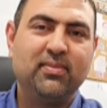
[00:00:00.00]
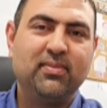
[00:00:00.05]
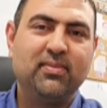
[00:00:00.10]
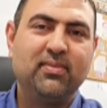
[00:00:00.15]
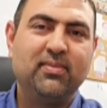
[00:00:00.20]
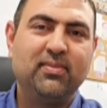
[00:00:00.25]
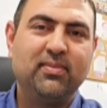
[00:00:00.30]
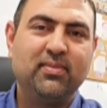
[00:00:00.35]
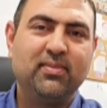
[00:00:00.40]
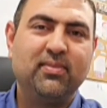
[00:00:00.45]

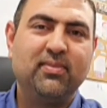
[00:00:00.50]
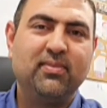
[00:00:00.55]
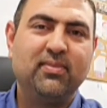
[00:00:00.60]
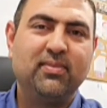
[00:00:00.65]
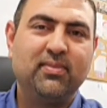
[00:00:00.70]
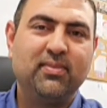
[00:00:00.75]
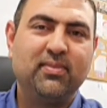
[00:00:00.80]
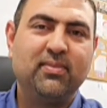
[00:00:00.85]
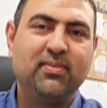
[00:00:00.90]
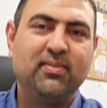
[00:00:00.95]

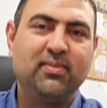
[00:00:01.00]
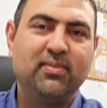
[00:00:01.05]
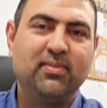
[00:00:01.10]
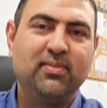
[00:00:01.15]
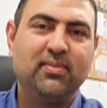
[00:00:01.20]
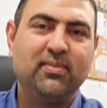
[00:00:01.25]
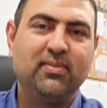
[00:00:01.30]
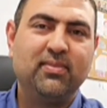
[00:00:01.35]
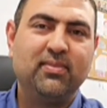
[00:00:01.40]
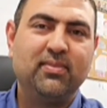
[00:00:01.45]

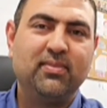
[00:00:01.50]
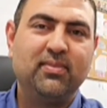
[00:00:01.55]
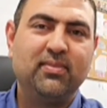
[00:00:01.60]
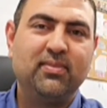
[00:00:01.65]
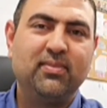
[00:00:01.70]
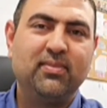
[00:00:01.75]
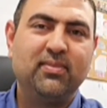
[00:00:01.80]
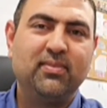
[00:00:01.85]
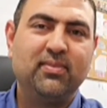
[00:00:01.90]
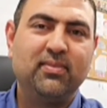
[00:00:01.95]

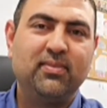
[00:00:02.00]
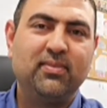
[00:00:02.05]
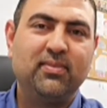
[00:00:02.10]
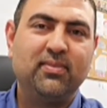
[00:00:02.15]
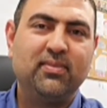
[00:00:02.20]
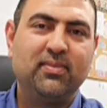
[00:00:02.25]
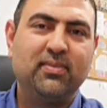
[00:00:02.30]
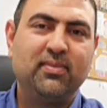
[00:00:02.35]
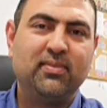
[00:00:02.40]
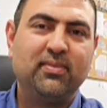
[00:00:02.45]

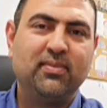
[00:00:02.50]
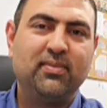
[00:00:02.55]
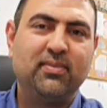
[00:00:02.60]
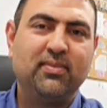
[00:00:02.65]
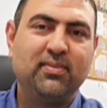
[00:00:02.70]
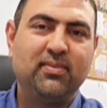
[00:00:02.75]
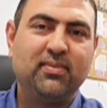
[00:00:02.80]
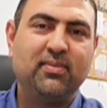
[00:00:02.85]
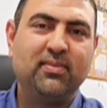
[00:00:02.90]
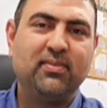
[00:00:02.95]

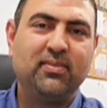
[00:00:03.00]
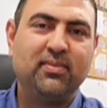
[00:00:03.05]
The person shown says nothing.